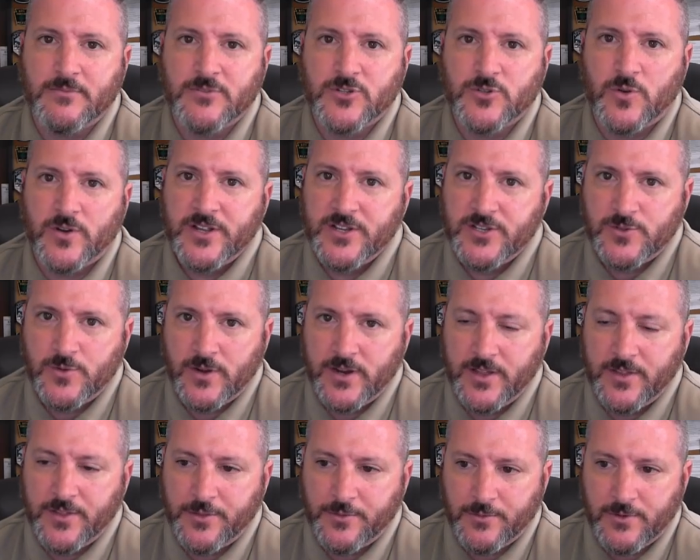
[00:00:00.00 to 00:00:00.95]

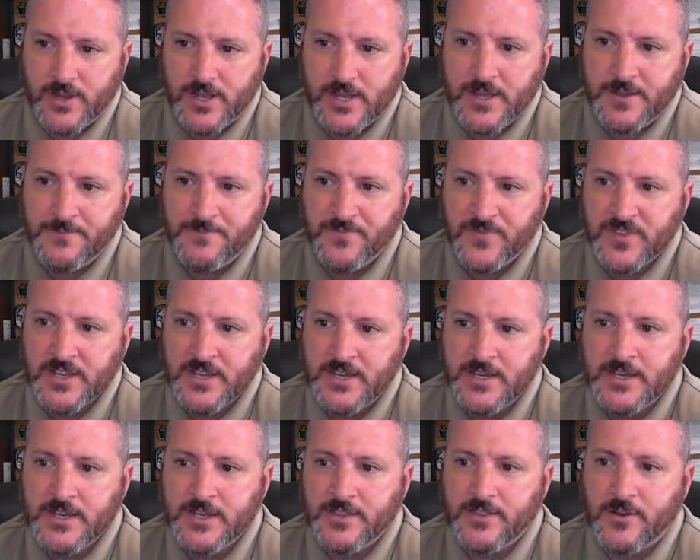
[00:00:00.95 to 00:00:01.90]
2023,
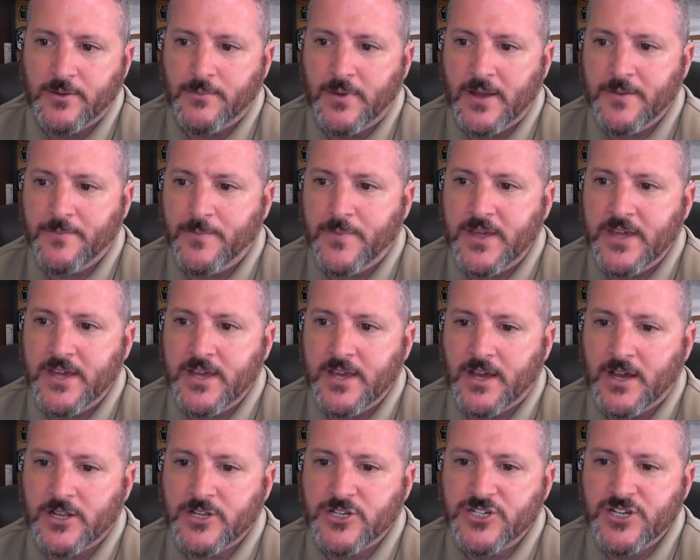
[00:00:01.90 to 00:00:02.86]
there might
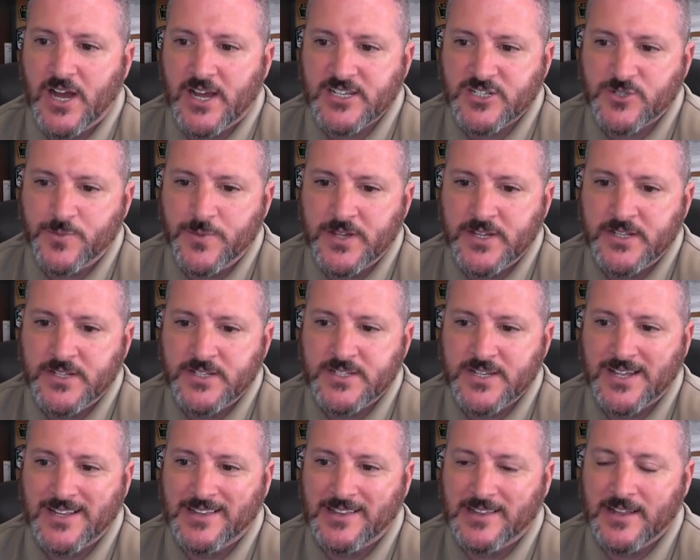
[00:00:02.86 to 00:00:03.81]
be
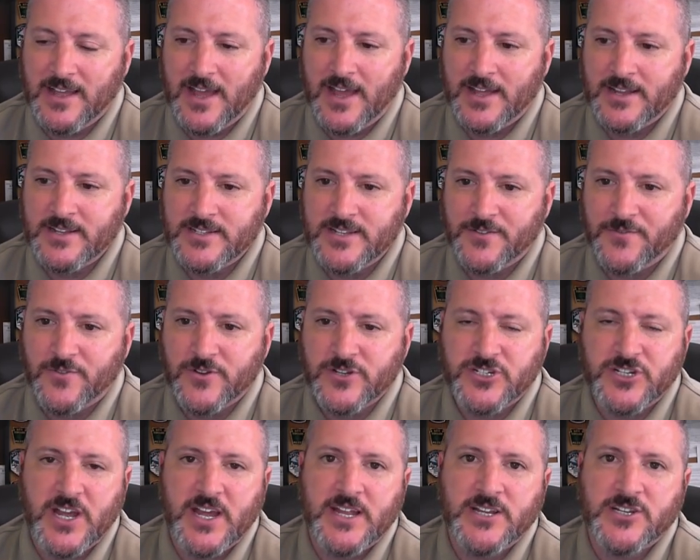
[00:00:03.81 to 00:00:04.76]
adjustments and
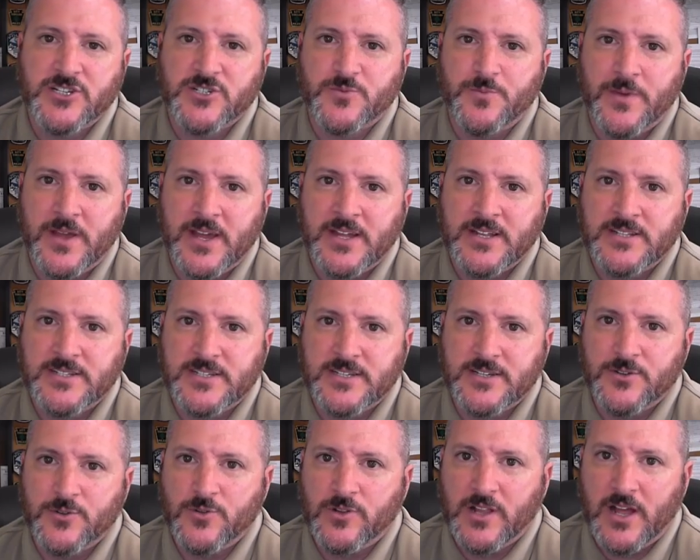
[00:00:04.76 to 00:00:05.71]
different changes made
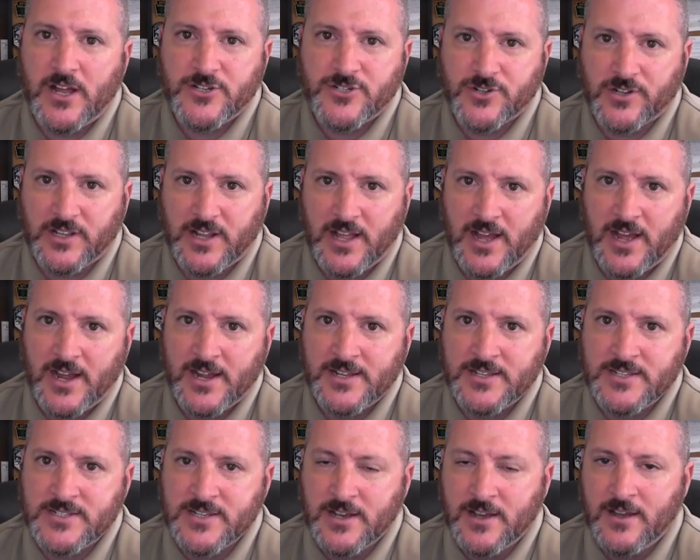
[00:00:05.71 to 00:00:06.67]
to ledger
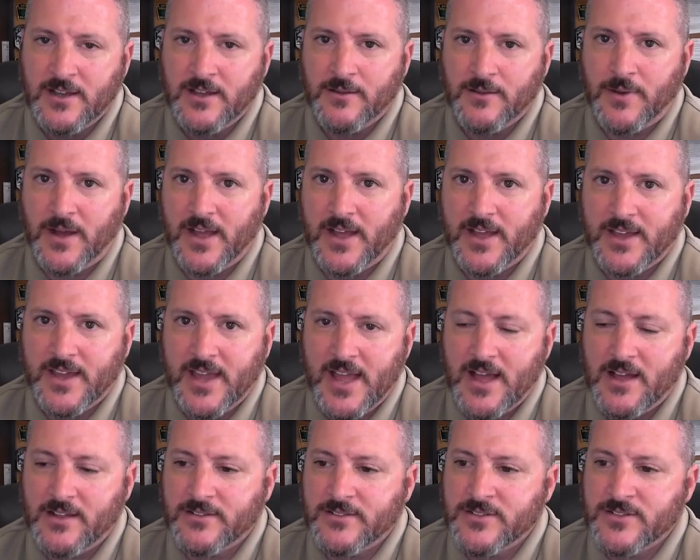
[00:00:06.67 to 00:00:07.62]
lines by
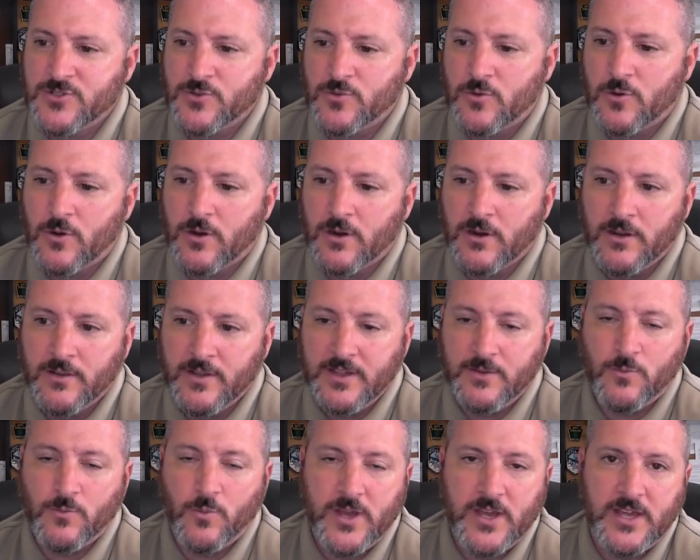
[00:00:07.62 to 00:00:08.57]
accountants, or
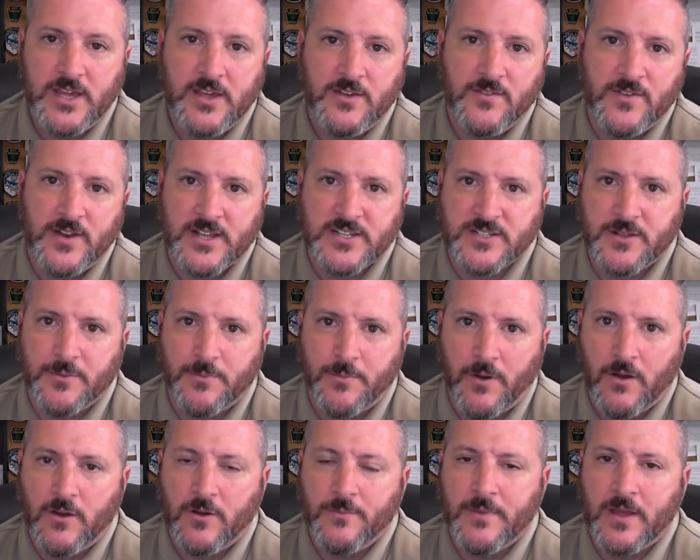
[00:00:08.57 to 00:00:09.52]
we even as the
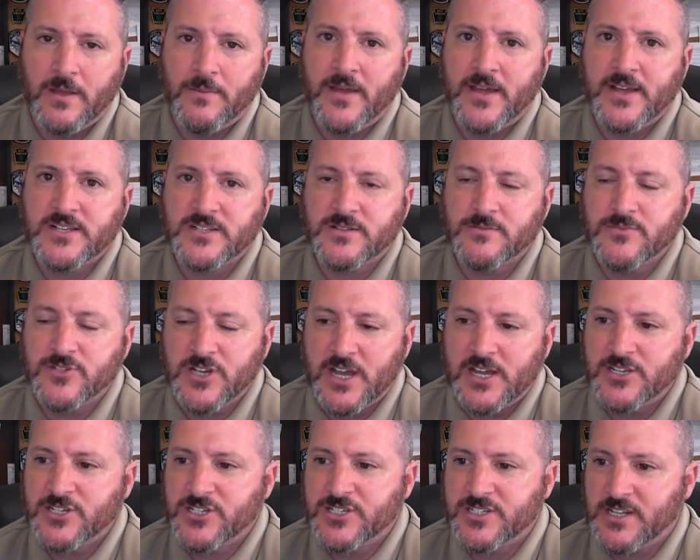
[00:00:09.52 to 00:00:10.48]
borough may make some
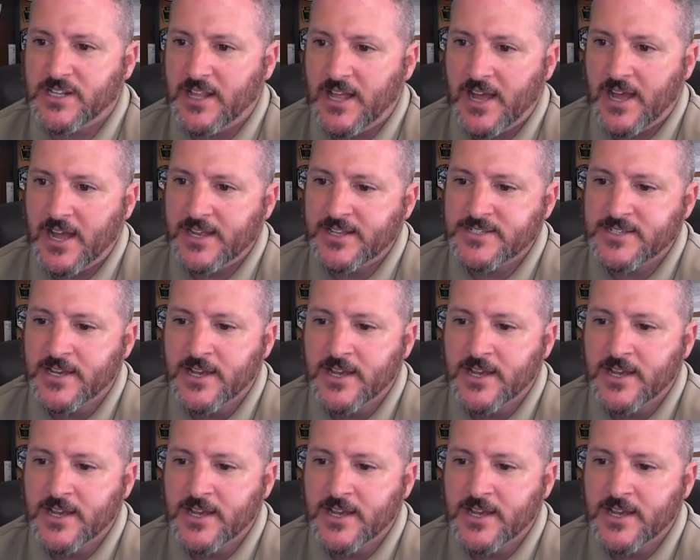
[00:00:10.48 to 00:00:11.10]
changes to lines